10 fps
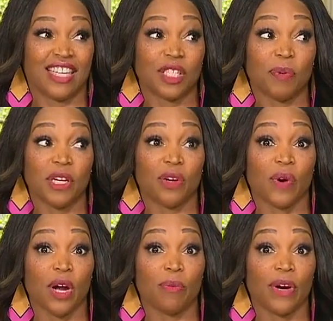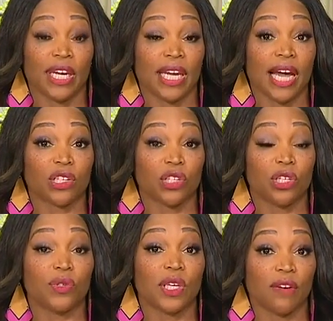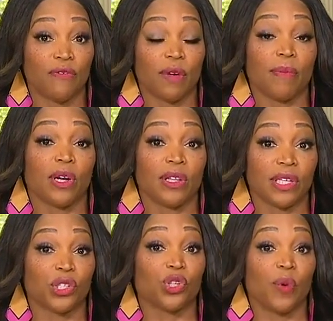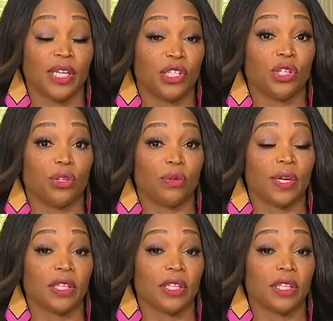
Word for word: That's pretty groundbreaking, actually, using a fit model that's a 22.